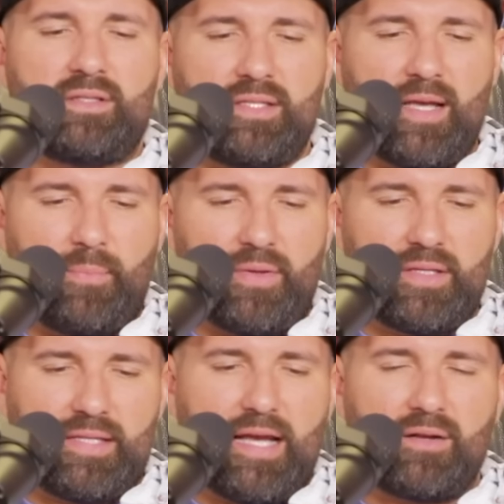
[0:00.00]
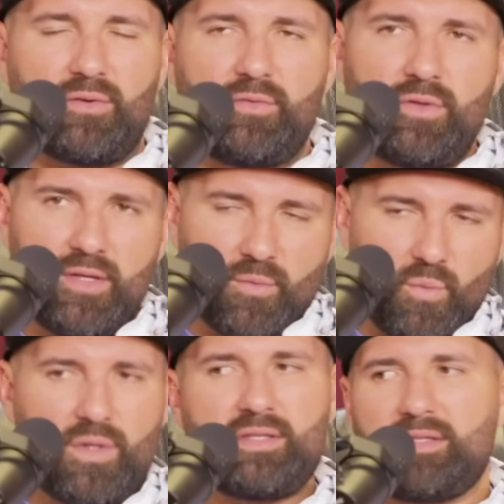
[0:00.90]
step on the tackle. If you can get
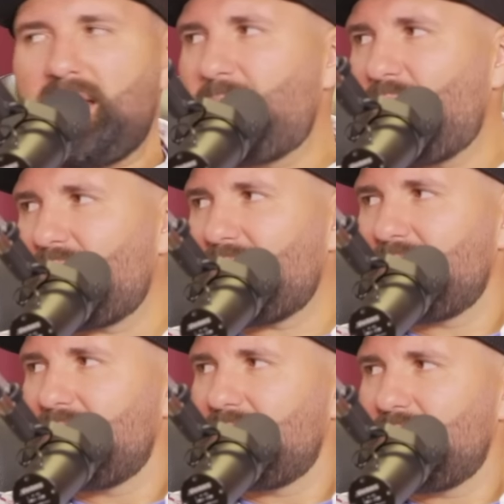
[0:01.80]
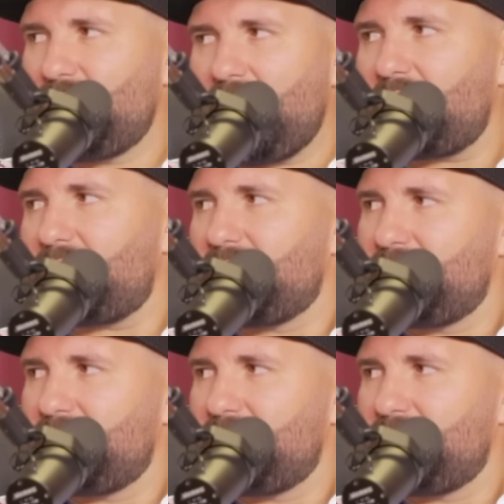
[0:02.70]
one step on them, you got them.